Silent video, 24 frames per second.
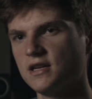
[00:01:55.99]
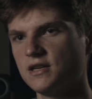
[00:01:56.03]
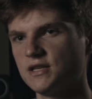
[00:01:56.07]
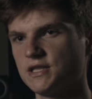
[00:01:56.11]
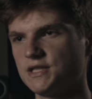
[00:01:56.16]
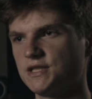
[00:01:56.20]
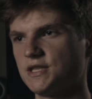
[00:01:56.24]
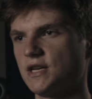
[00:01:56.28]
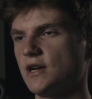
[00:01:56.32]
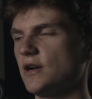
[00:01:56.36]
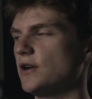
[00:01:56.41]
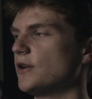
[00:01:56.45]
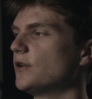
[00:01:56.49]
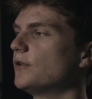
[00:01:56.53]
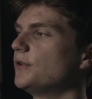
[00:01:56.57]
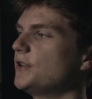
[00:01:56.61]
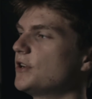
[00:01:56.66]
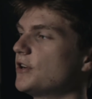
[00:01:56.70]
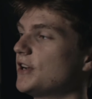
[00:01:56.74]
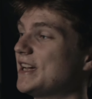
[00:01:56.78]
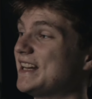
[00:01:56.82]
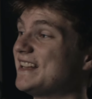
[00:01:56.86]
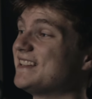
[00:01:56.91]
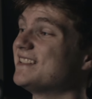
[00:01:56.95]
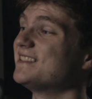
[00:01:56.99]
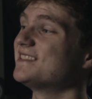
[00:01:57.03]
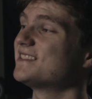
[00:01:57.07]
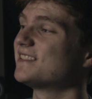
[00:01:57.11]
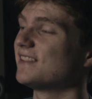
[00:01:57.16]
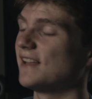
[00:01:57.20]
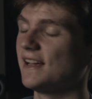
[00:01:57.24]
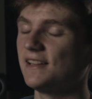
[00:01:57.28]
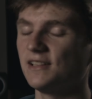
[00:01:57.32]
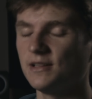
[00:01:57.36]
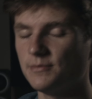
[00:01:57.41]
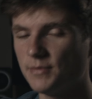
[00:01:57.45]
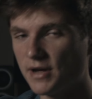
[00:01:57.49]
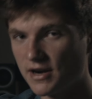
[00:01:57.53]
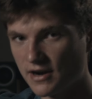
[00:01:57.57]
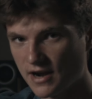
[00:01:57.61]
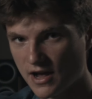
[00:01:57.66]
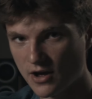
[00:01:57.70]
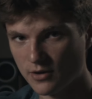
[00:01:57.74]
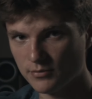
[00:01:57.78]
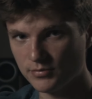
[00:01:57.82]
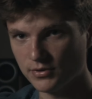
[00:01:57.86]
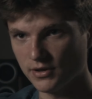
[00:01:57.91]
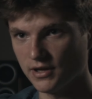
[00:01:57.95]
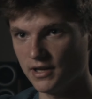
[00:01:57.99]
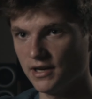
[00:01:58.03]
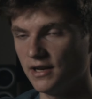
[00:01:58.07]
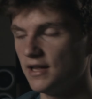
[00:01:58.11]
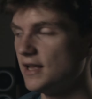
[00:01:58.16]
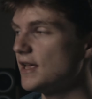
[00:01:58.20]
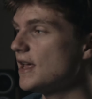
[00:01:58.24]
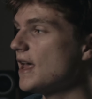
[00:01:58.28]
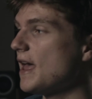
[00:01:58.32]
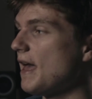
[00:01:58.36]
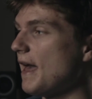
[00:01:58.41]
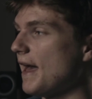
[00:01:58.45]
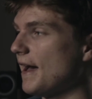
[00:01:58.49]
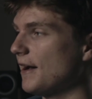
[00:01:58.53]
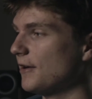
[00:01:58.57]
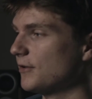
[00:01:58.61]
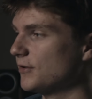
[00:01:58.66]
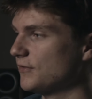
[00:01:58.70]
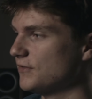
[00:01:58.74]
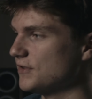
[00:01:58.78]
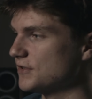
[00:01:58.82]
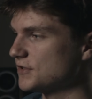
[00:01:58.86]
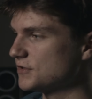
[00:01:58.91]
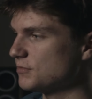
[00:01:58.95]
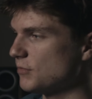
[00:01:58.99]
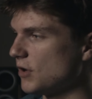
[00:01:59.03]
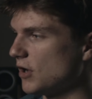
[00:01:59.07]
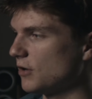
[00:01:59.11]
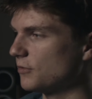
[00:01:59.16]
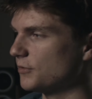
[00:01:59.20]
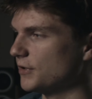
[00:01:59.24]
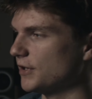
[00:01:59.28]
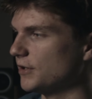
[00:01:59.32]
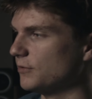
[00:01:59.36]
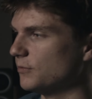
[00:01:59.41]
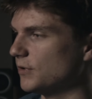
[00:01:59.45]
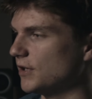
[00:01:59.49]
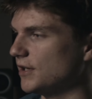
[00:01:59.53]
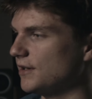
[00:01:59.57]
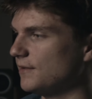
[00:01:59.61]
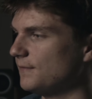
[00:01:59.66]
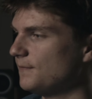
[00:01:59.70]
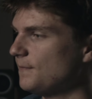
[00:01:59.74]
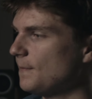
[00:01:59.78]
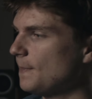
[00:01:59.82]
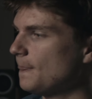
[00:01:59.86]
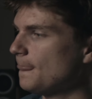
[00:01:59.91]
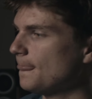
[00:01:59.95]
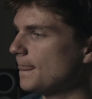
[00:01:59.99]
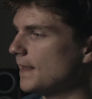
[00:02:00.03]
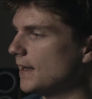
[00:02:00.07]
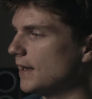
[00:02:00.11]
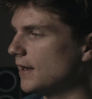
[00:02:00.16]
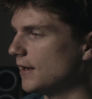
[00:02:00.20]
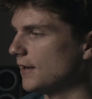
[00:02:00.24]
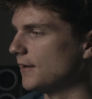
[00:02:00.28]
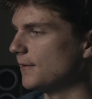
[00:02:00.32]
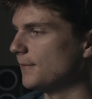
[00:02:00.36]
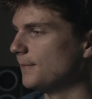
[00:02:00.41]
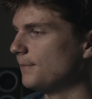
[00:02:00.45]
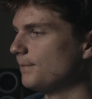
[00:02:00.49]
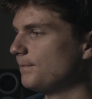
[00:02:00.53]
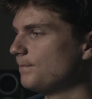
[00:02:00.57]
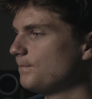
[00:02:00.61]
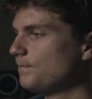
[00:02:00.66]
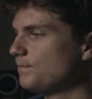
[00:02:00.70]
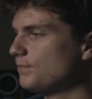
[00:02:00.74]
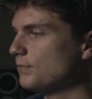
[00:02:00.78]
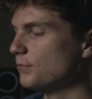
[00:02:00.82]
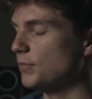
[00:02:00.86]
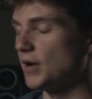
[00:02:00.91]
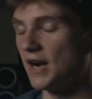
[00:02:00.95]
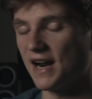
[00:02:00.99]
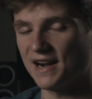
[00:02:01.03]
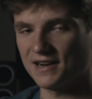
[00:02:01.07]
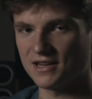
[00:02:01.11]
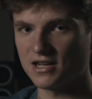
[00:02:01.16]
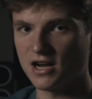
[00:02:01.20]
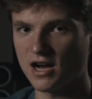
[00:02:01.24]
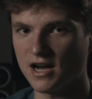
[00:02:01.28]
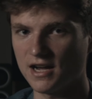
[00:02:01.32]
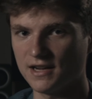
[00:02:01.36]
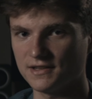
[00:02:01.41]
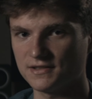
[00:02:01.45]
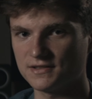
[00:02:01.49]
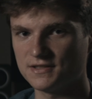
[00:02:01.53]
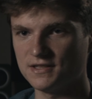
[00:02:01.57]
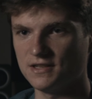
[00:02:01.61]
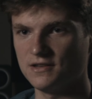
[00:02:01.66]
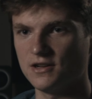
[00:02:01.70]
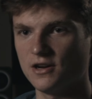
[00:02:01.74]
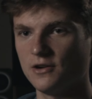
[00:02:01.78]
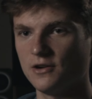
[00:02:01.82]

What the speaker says: So you're getting slightly better output out of this Smallrig one, but at a cost.